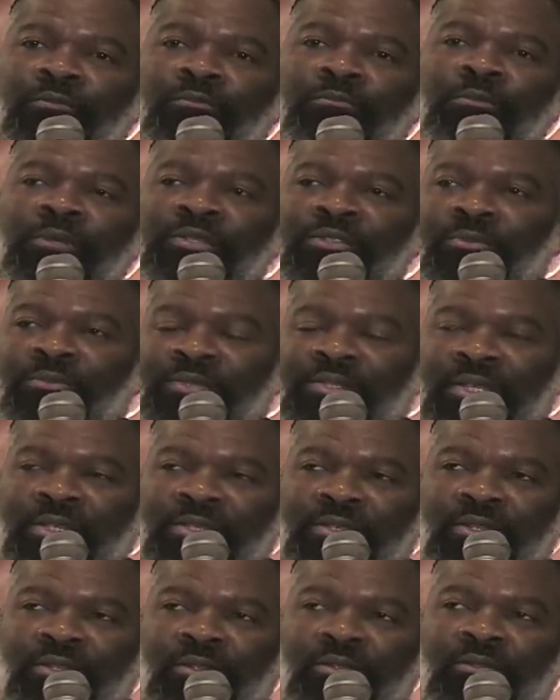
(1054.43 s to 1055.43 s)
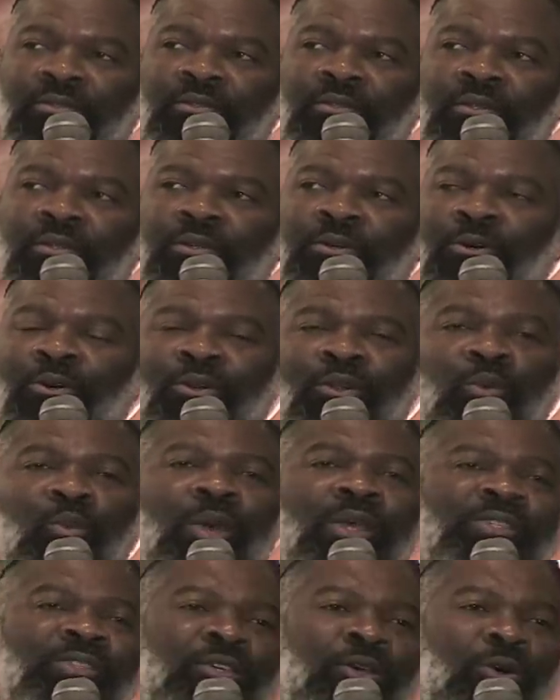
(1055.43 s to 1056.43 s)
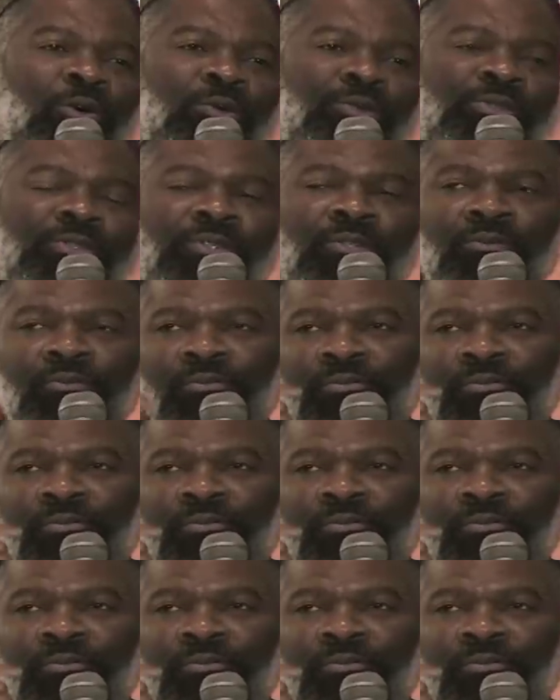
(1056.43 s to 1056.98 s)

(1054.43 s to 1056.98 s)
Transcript: Muslim sister, on the West Coast.